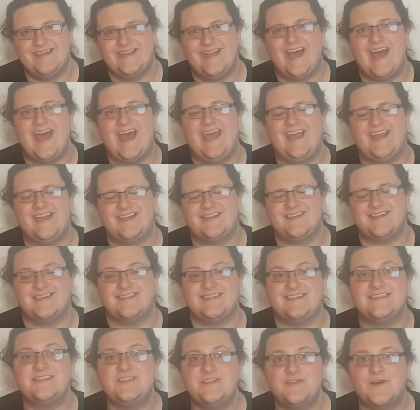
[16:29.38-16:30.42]
Hank does
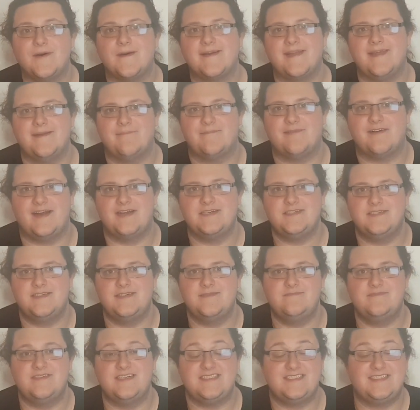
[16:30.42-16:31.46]
his Doc
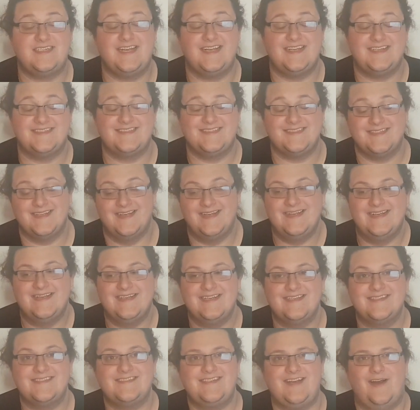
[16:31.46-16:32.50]
impression, which is
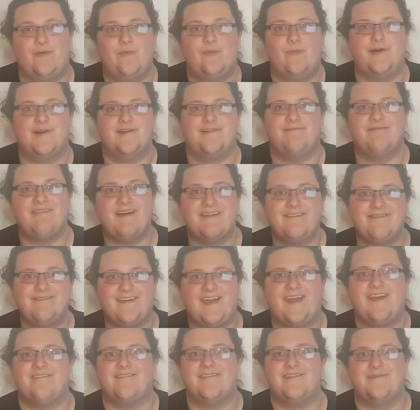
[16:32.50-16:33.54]
still one of my
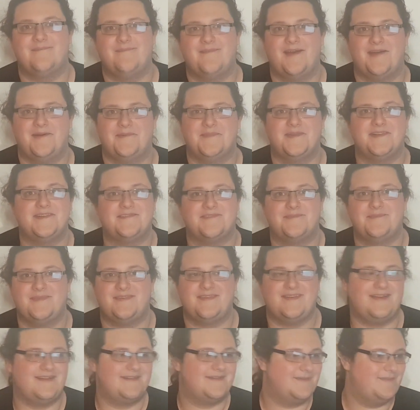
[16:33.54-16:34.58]
favorite moments from
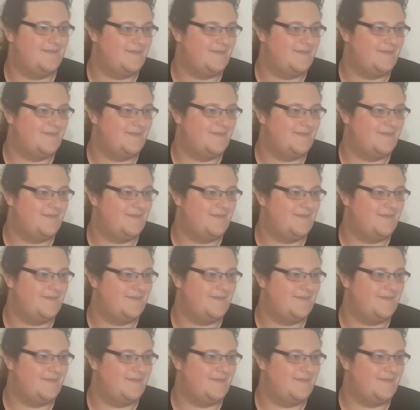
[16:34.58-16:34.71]
season